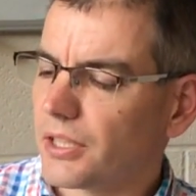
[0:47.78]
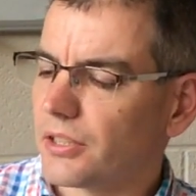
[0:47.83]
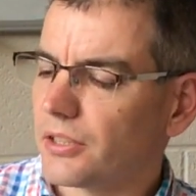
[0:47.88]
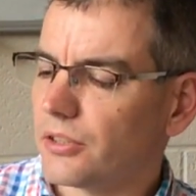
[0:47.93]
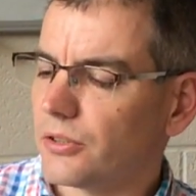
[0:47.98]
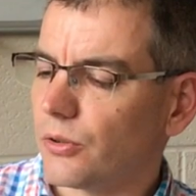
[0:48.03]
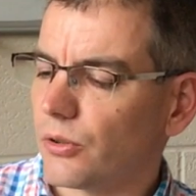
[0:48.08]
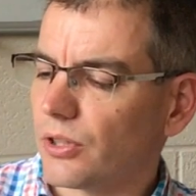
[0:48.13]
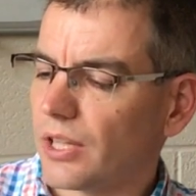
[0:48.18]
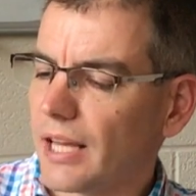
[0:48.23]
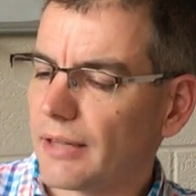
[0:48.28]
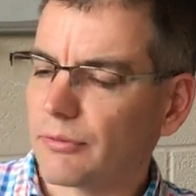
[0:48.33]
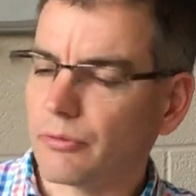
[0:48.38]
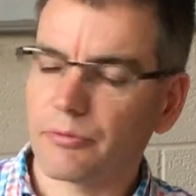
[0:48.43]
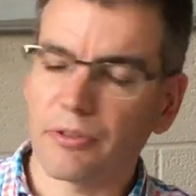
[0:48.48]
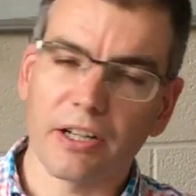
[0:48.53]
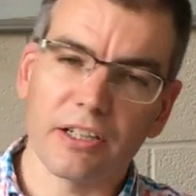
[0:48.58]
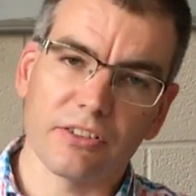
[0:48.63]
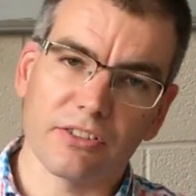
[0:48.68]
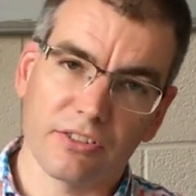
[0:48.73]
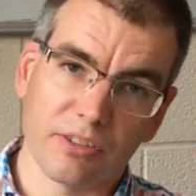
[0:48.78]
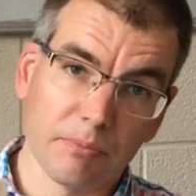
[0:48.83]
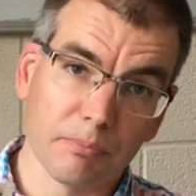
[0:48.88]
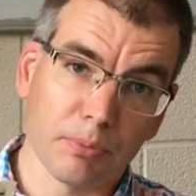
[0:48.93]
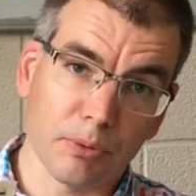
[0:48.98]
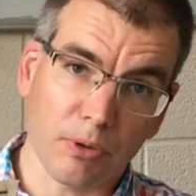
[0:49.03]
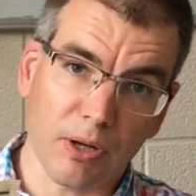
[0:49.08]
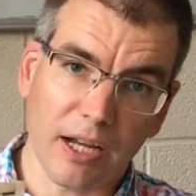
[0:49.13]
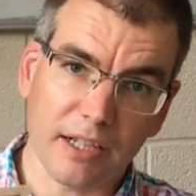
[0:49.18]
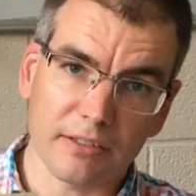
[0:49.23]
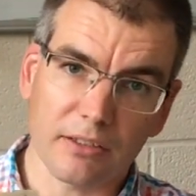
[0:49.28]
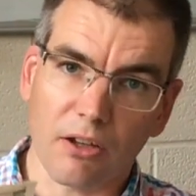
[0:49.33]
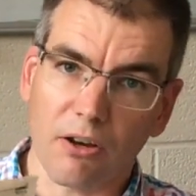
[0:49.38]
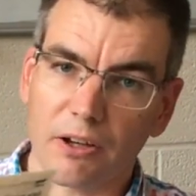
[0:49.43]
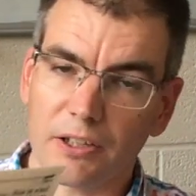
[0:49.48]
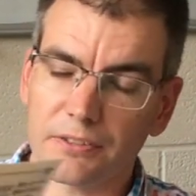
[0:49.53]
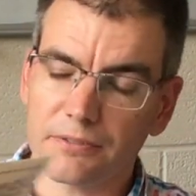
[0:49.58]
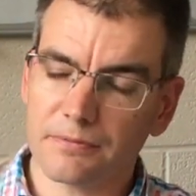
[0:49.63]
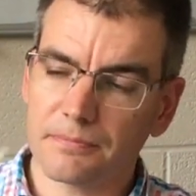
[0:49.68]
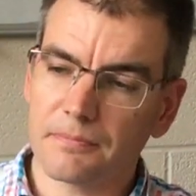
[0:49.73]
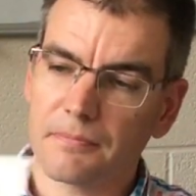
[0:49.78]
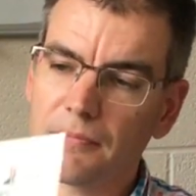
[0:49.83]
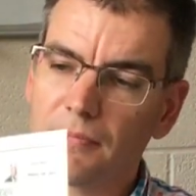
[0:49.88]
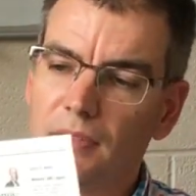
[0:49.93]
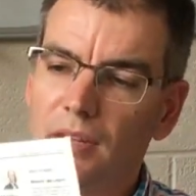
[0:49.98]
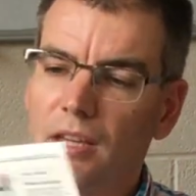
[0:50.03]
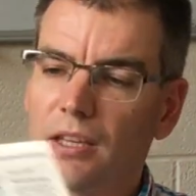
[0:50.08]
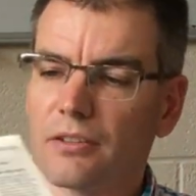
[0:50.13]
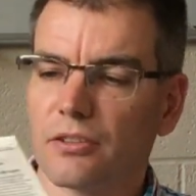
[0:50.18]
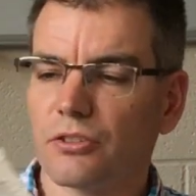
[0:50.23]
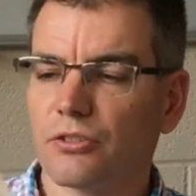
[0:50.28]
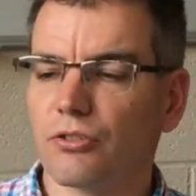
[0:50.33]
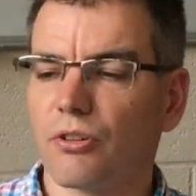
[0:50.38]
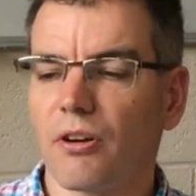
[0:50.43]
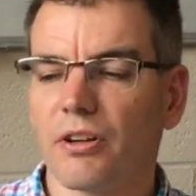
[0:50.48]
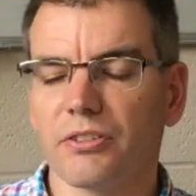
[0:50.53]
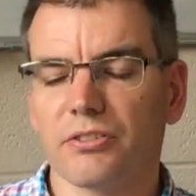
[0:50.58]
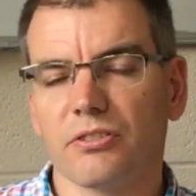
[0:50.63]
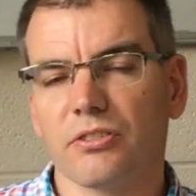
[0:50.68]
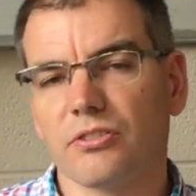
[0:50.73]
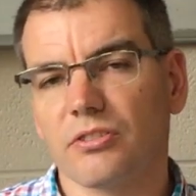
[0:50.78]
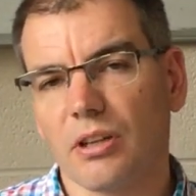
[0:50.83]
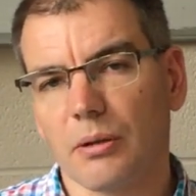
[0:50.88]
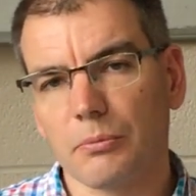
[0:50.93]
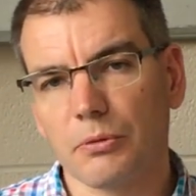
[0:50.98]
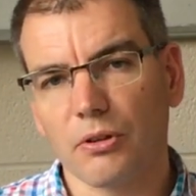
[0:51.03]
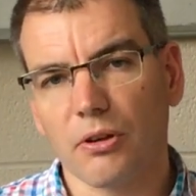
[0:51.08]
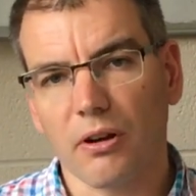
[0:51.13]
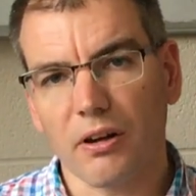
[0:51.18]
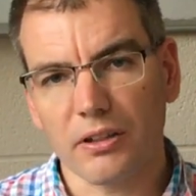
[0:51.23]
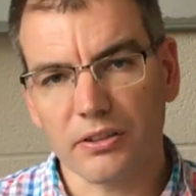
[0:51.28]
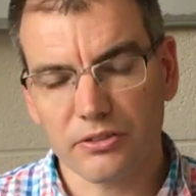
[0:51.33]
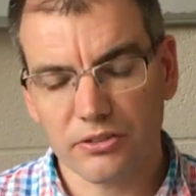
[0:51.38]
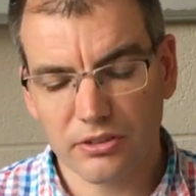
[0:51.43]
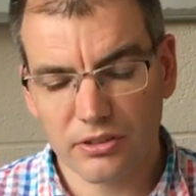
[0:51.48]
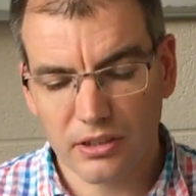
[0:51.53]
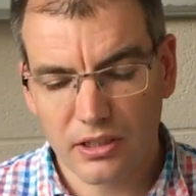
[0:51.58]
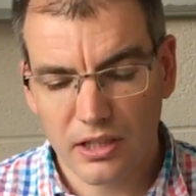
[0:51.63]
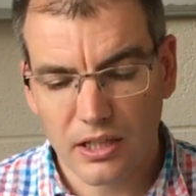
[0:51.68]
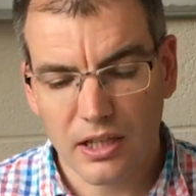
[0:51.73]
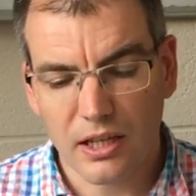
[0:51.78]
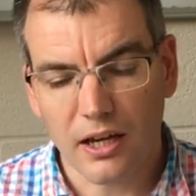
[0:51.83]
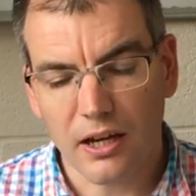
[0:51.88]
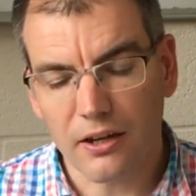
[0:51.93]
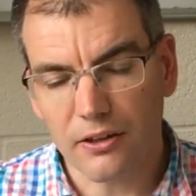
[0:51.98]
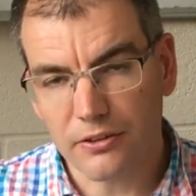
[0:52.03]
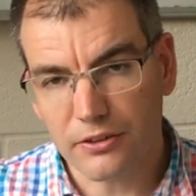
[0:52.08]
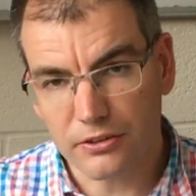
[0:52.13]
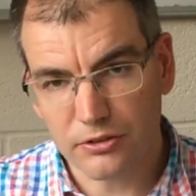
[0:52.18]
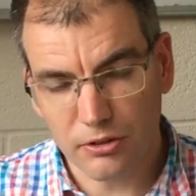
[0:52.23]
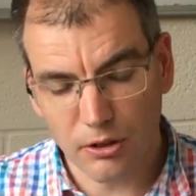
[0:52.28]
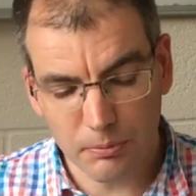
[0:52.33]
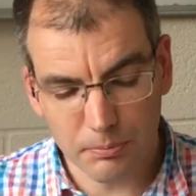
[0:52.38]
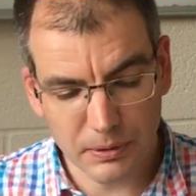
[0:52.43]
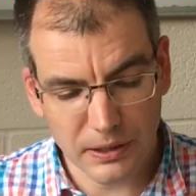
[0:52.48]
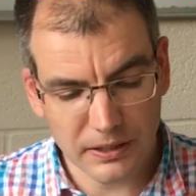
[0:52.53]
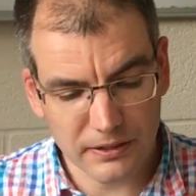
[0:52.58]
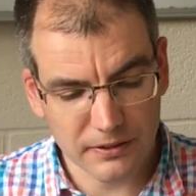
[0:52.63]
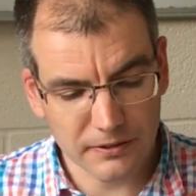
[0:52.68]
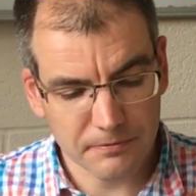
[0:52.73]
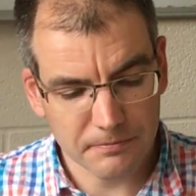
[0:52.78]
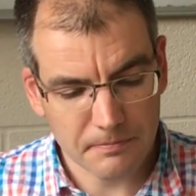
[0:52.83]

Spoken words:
you'll have a very simple headline that tries to summarise the topic,